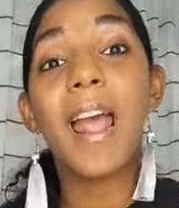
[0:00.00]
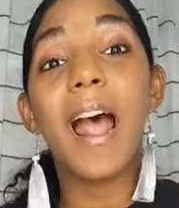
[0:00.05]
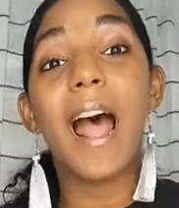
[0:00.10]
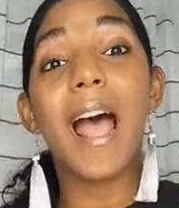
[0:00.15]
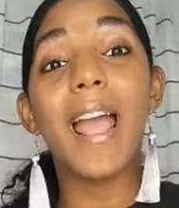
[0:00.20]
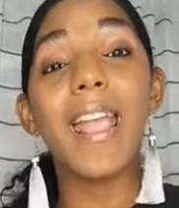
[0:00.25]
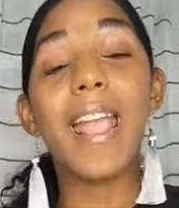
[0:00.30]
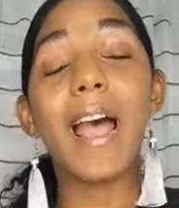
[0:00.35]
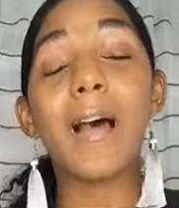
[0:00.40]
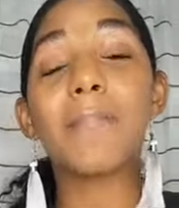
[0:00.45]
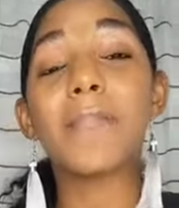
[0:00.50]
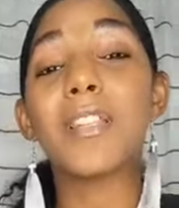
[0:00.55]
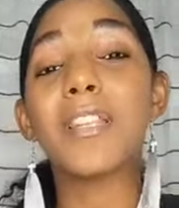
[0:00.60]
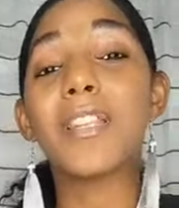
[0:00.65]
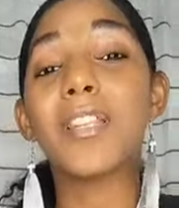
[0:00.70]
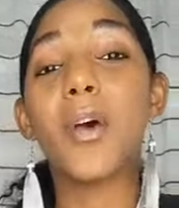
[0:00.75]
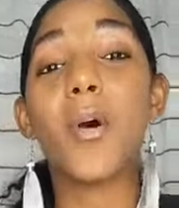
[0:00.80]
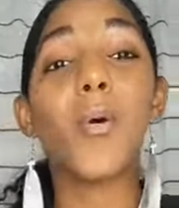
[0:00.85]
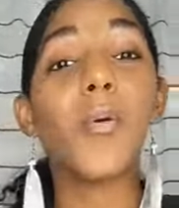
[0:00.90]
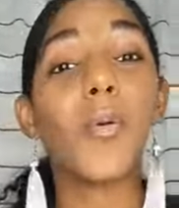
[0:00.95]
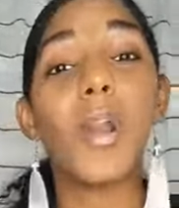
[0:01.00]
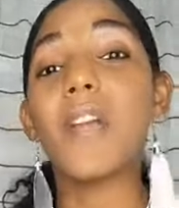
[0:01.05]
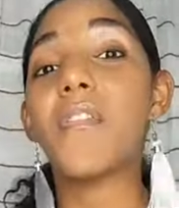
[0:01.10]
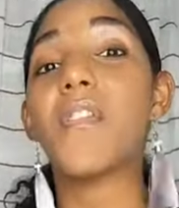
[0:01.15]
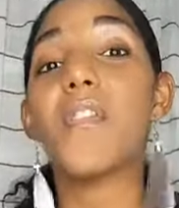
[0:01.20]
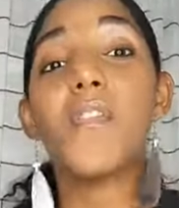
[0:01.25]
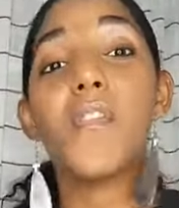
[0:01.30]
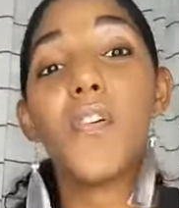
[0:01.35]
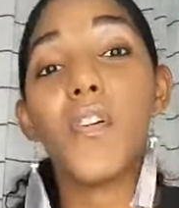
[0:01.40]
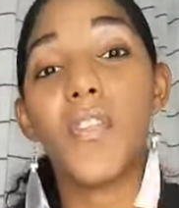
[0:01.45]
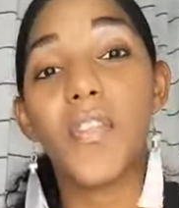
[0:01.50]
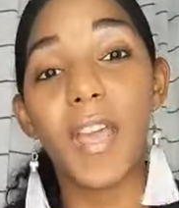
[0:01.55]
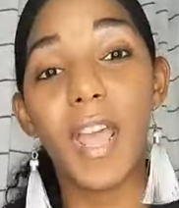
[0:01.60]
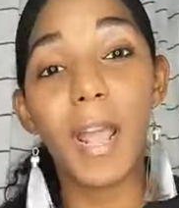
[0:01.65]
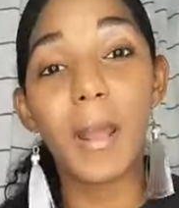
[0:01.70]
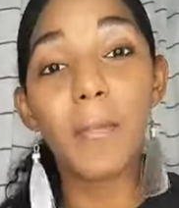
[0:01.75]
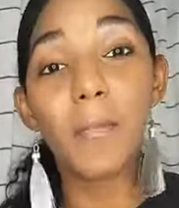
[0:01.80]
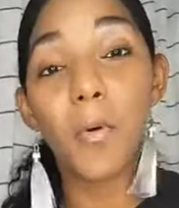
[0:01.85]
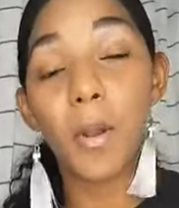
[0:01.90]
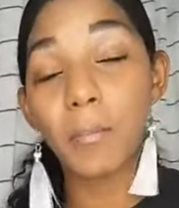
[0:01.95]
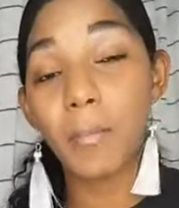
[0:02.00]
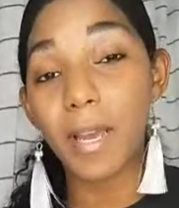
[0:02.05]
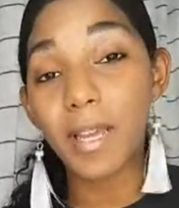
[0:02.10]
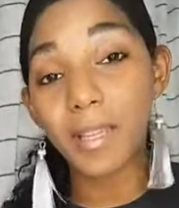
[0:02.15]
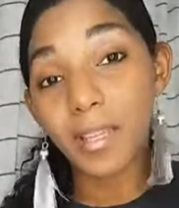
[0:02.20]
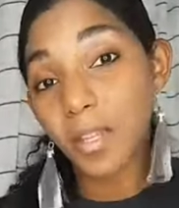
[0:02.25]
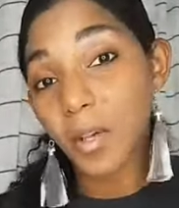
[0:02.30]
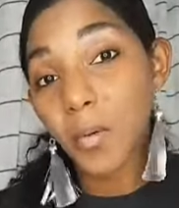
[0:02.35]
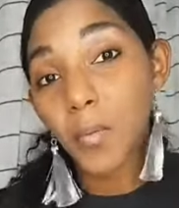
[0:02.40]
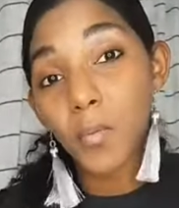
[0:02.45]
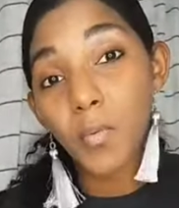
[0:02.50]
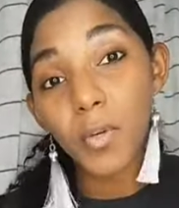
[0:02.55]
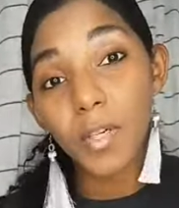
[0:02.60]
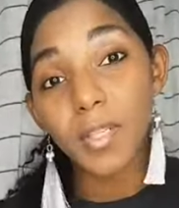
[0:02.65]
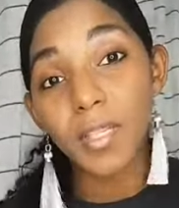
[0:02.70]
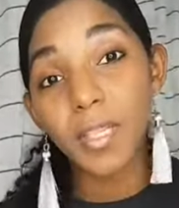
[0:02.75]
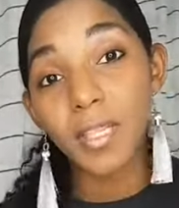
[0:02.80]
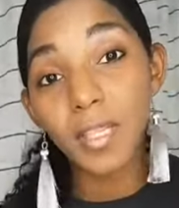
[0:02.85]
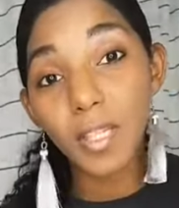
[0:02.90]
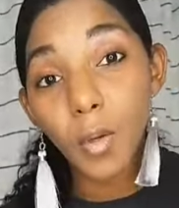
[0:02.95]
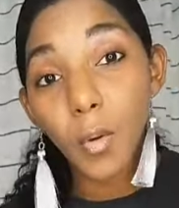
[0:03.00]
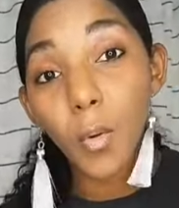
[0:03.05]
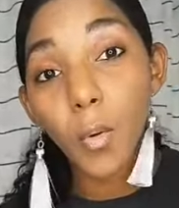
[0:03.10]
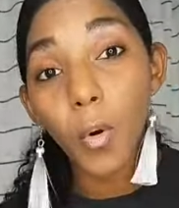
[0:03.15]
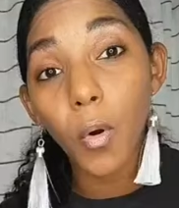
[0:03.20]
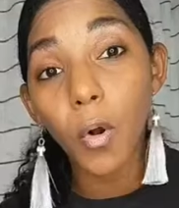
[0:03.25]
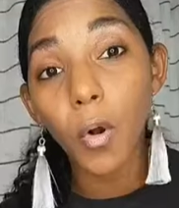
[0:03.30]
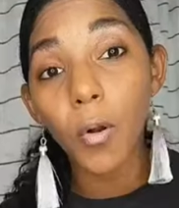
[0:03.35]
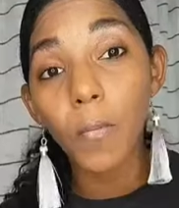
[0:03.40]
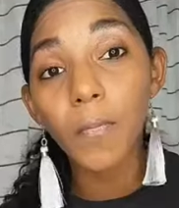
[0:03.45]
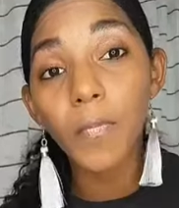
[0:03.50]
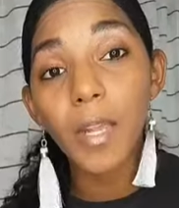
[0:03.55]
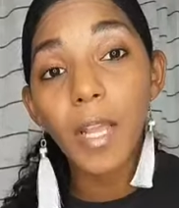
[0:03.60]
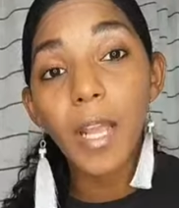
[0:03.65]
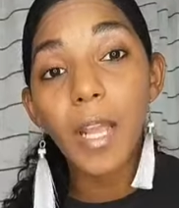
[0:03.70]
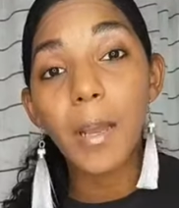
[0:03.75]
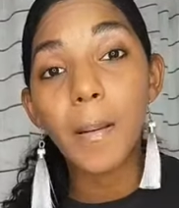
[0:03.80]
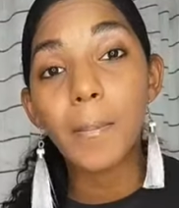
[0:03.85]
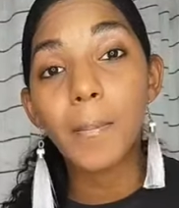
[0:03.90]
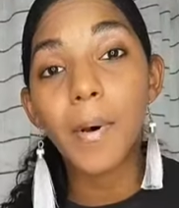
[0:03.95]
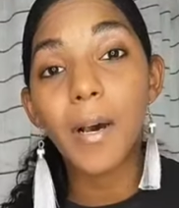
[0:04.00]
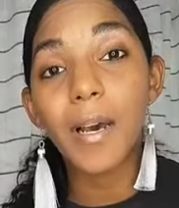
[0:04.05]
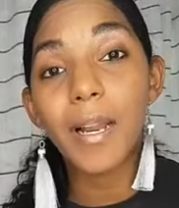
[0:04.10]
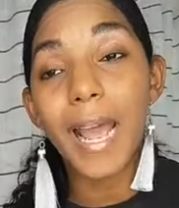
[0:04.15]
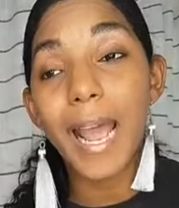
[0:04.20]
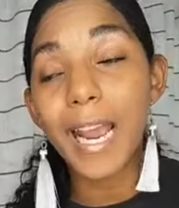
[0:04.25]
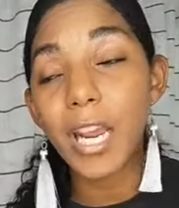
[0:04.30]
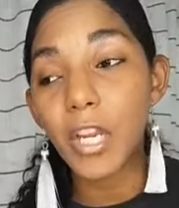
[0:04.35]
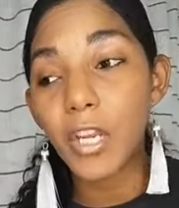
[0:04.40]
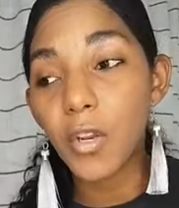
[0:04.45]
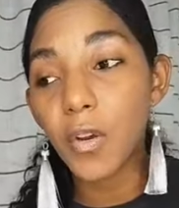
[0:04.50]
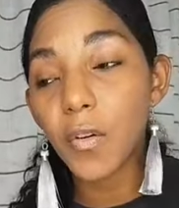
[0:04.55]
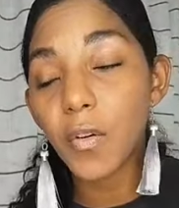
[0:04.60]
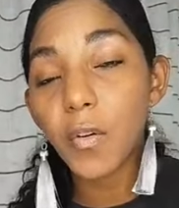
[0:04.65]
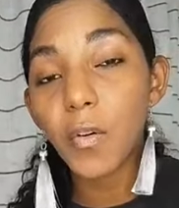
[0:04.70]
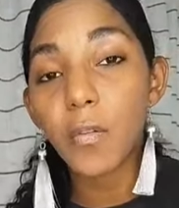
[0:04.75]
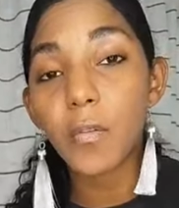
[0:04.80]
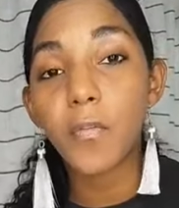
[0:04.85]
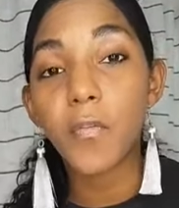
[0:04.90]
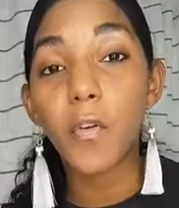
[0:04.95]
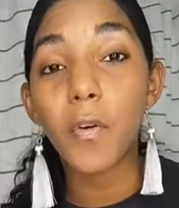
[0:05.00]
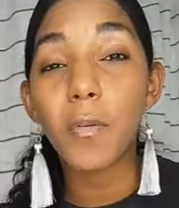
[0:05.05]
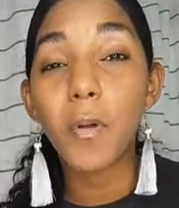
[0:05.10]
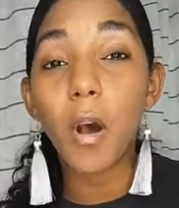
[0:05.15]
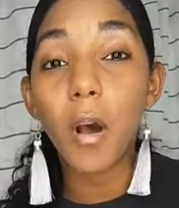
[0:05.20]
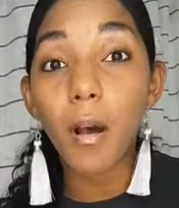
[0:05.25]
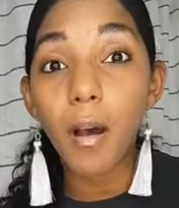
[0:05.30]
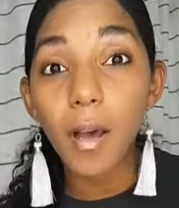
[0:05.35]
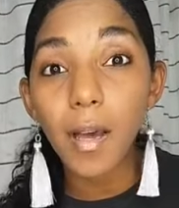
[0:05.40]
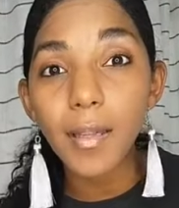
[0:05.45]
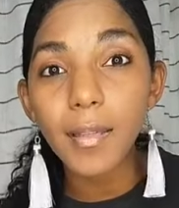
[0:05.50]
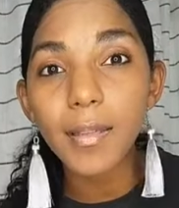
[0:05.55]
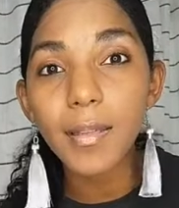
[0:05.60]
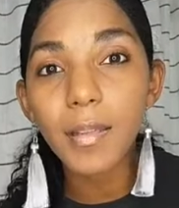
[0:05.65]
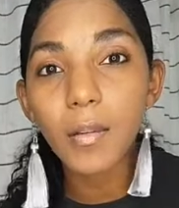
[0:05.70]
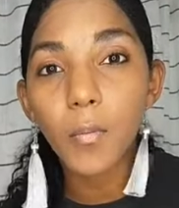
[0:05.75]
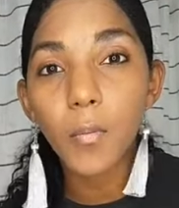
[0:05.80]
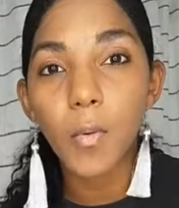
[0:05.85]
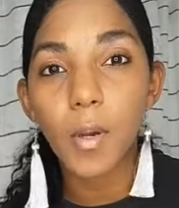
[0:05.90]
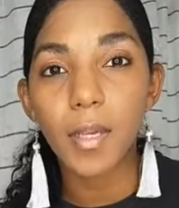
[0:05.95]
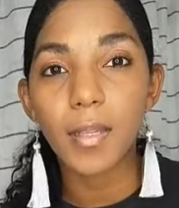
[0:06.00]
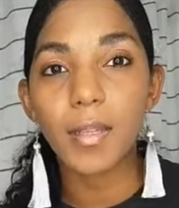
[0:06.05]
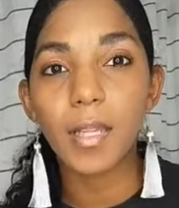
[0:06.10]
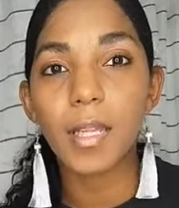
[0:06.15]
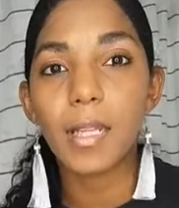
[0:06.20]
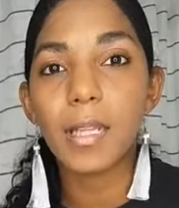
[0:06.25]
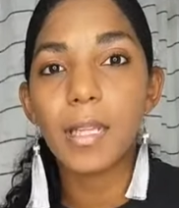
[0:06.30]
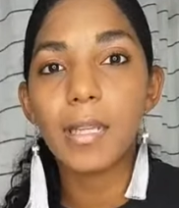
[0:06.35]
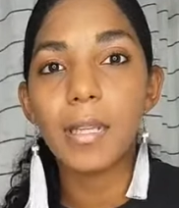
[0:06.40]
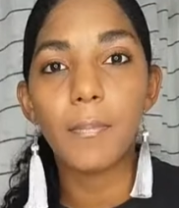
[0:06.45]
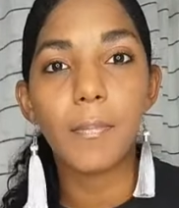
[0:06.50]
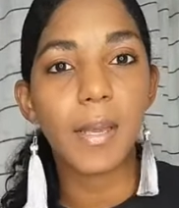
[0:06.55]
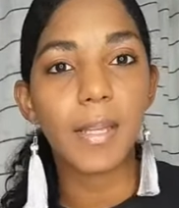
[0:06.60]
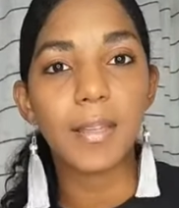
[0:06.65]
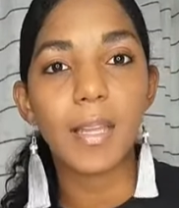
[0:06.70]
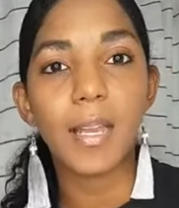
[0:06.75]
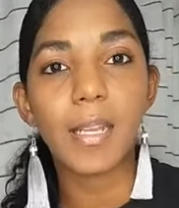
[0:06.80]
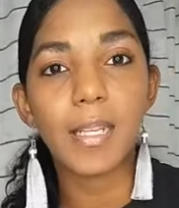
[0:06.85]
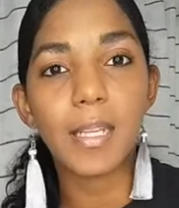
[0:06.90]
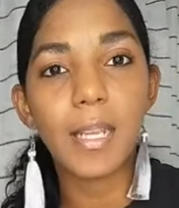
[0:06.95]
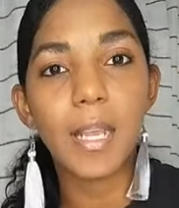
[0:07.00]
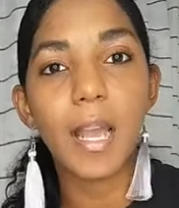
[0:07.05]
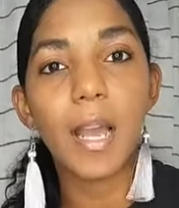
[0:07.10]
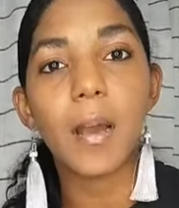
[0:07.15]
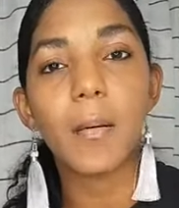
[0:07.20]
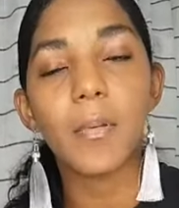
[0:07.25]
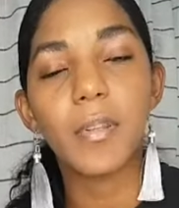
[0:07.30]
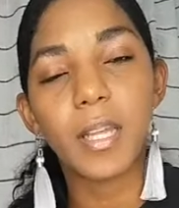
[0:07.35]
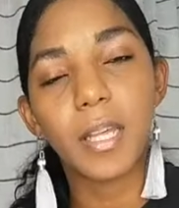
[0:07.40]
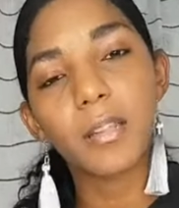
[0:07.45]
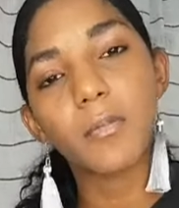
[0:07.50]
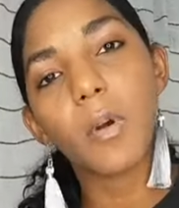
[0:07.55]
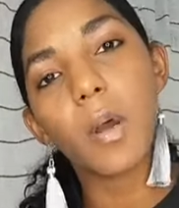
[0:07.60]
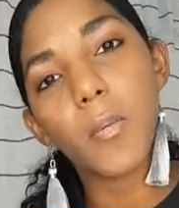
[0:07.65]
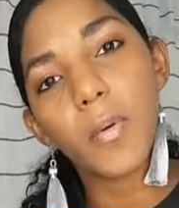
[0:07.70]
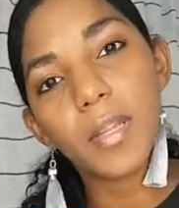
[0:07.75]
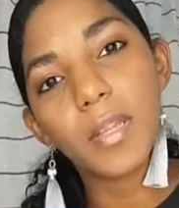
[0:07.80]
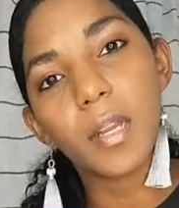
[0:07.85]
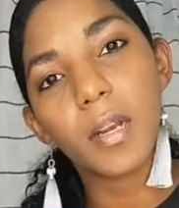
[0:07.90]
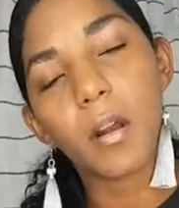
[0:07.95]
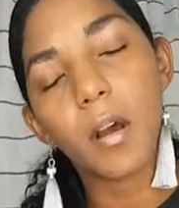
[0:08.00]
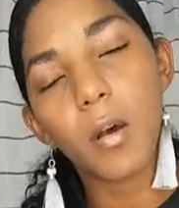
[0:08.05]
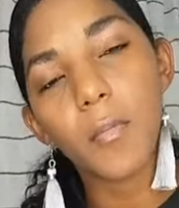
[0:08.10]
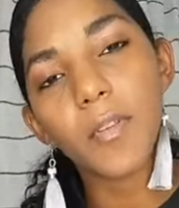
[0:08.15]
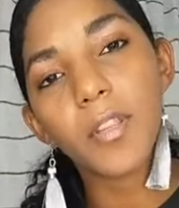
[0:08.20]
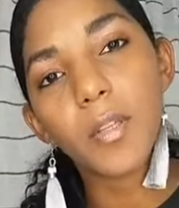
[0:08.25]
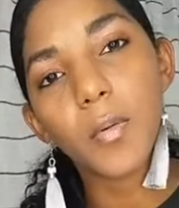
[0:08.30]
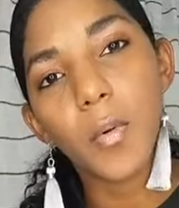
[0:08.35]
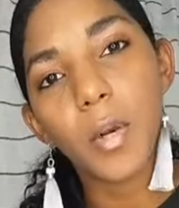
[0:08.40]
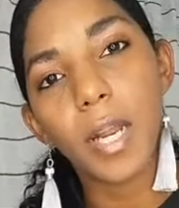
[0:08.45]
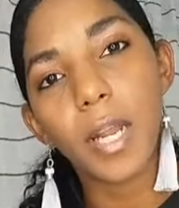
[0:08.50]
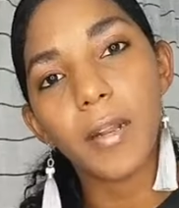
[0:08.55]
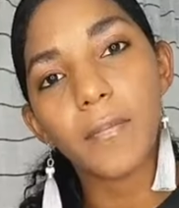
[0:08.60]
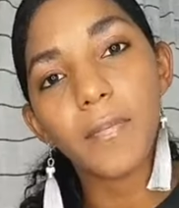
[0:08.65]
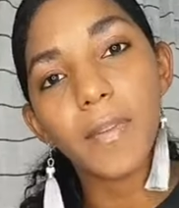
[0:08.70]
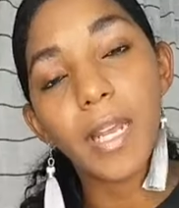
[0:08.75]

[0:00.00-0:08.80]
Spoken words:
I am so grateful for them when my son was in school, but I know for us wasn't the best idea. That's why we started homeschooling.